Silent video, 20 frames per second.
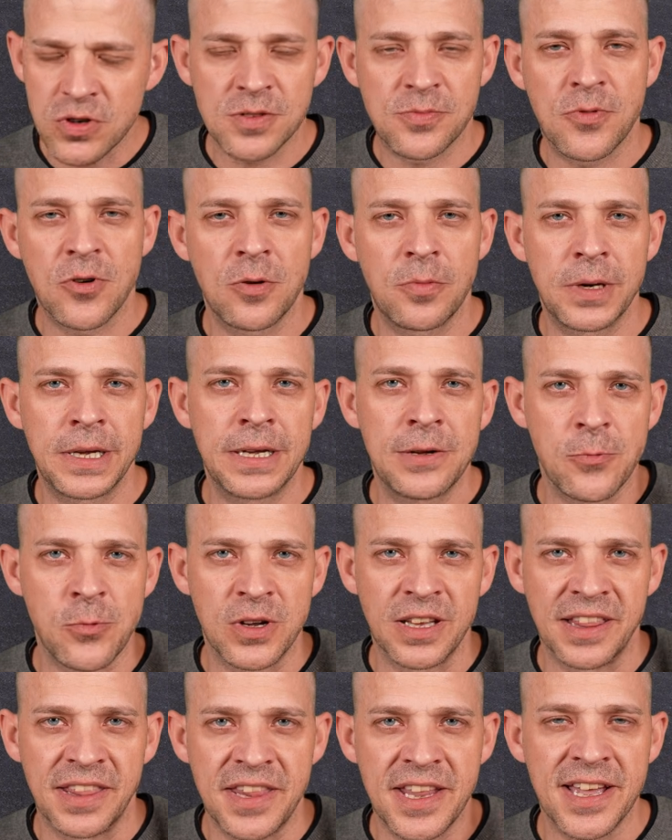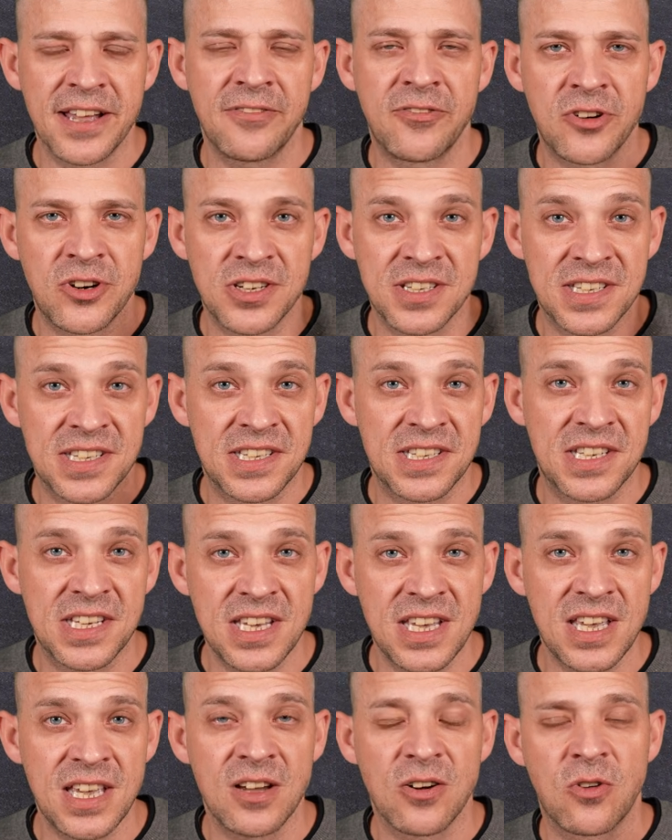probably will never
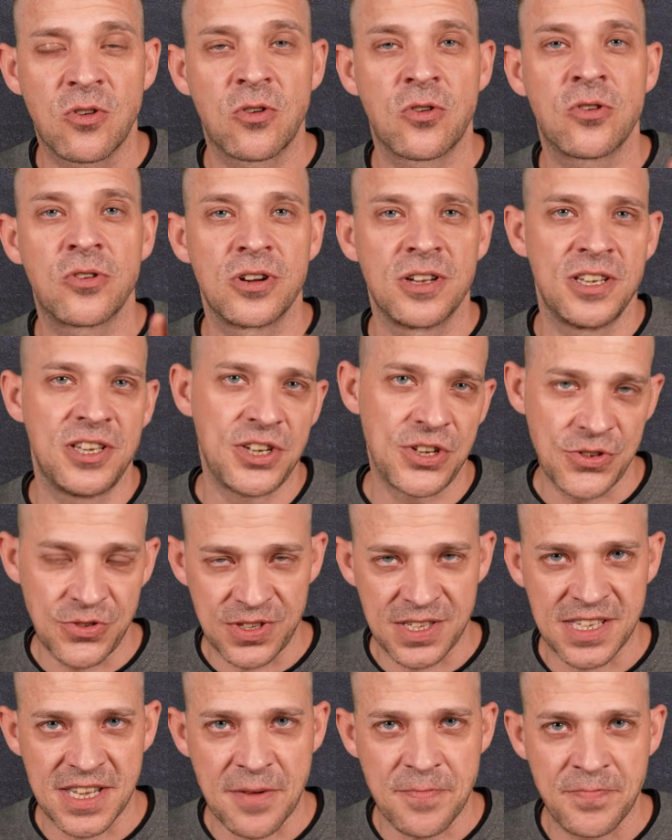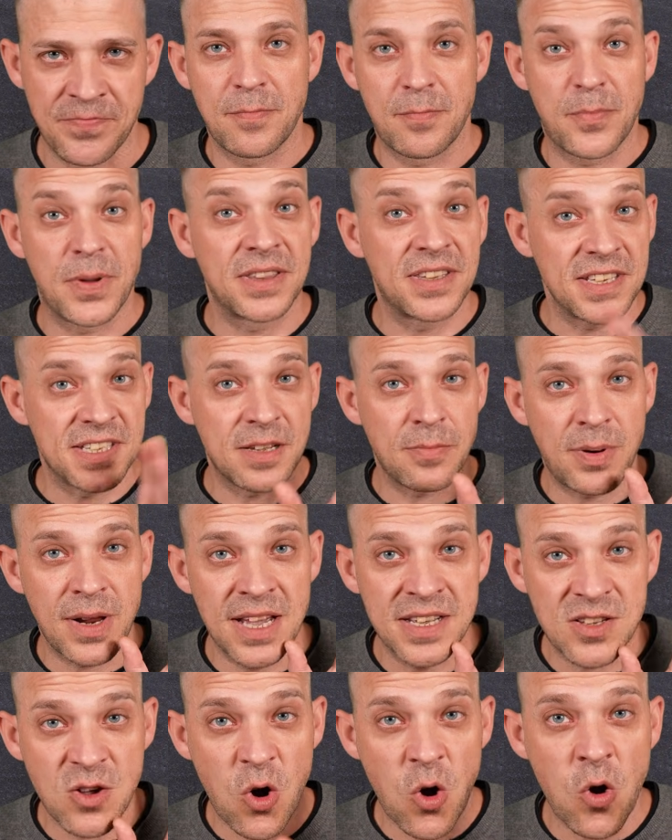see or use them. But this
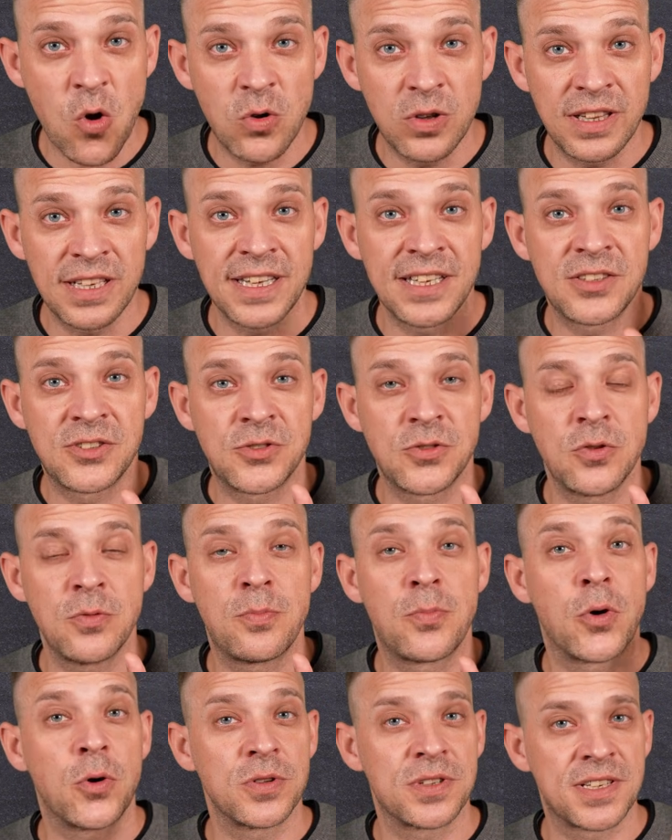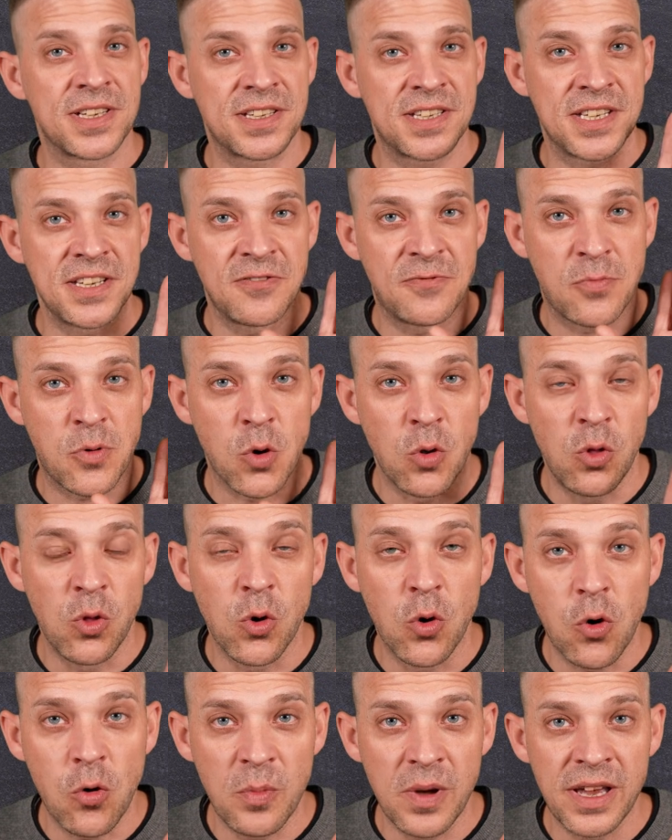applies only to possessive
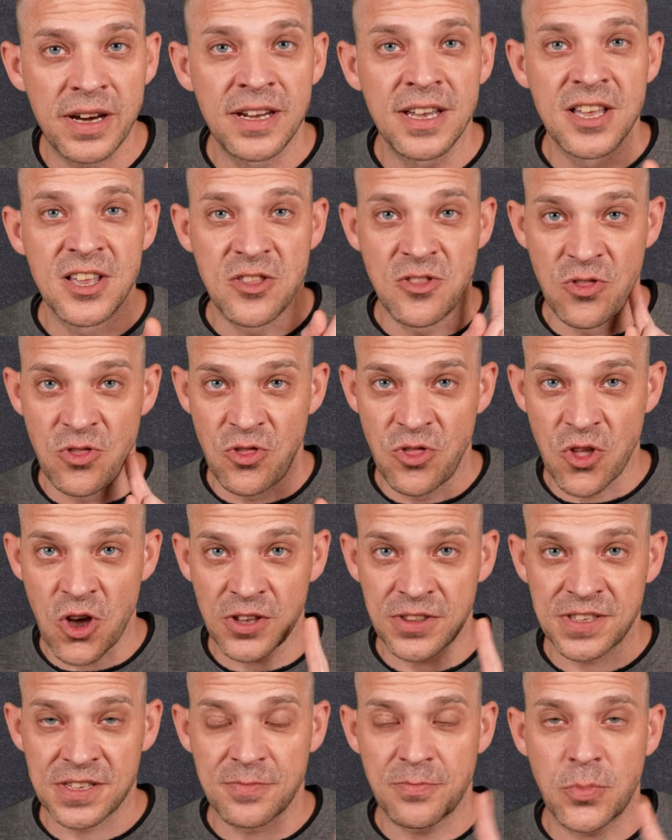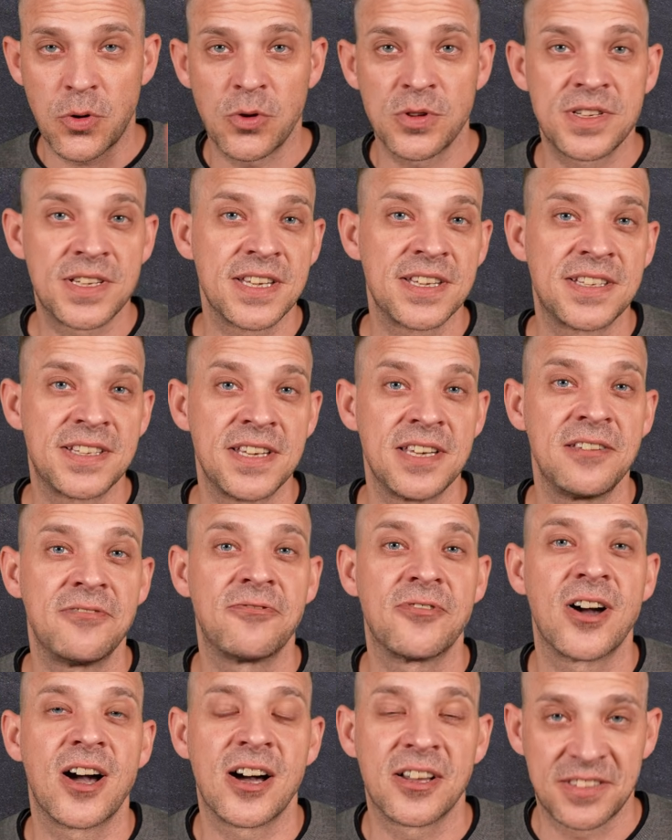pronomen, not
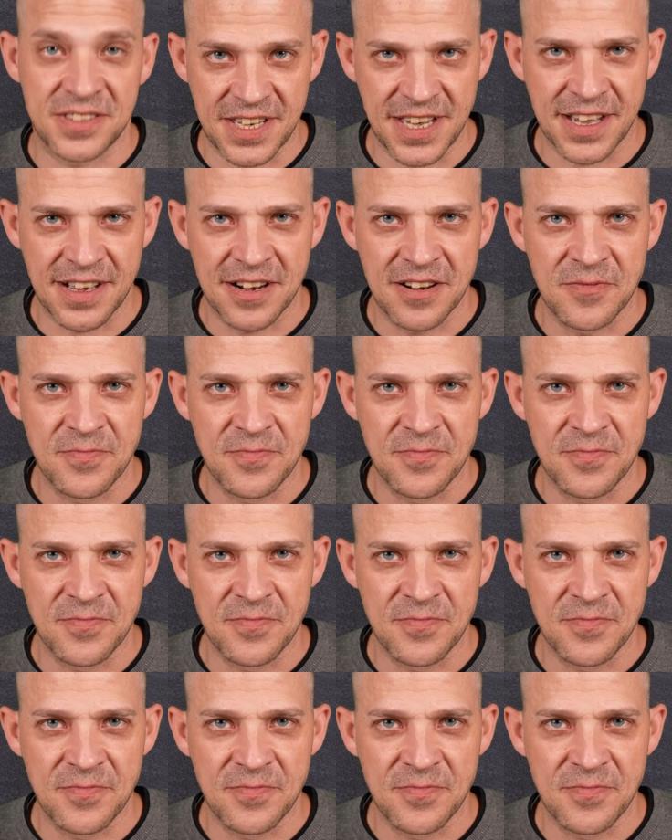possessive article.